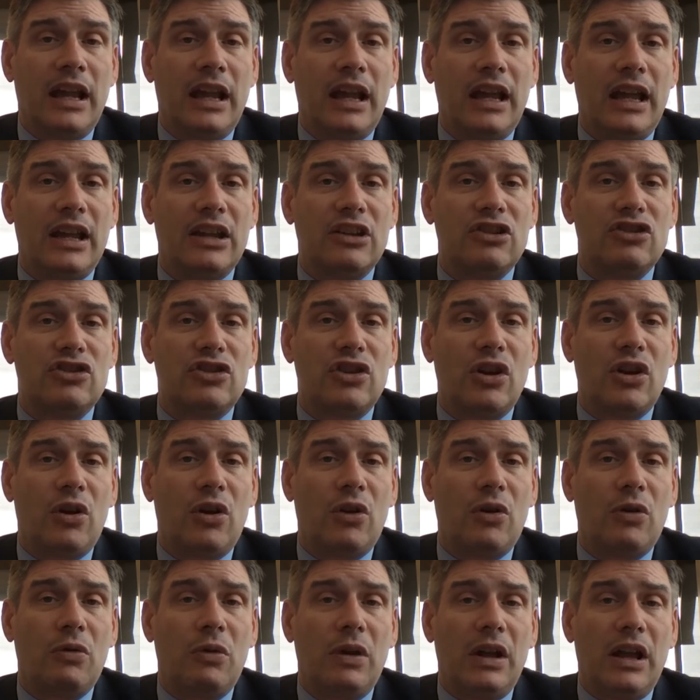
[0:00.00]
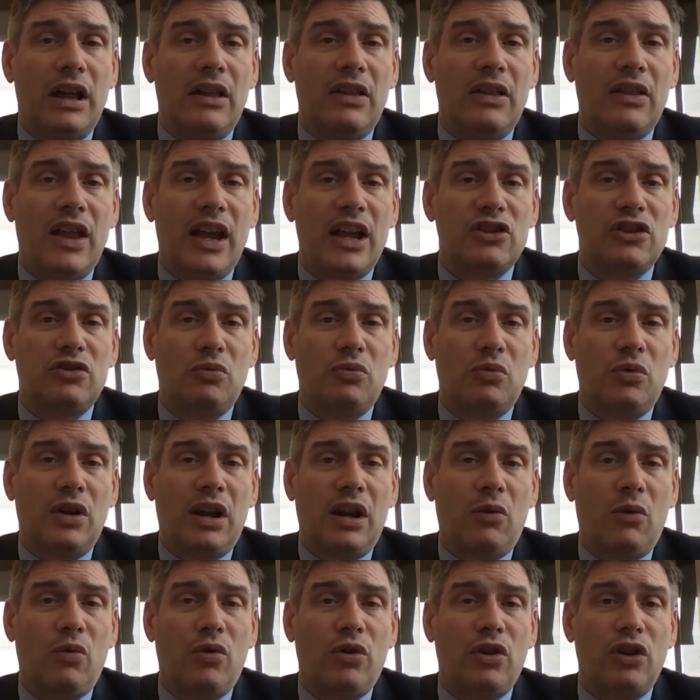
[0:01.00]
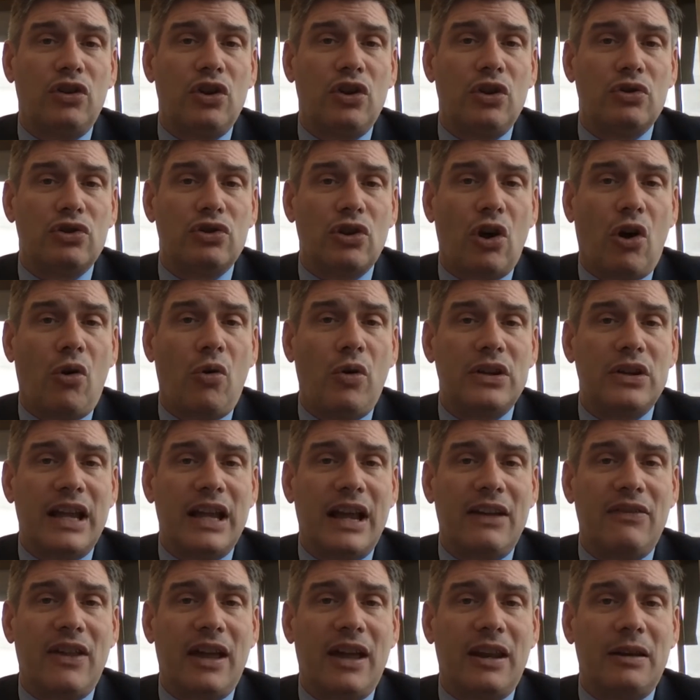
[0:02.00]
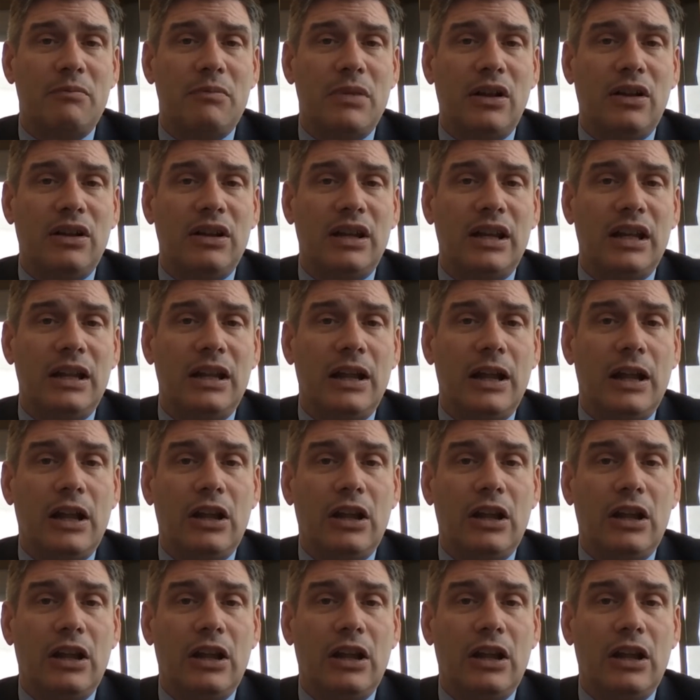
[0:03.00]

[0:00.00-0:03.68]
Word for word: and so that's what I want to do, is always have that ability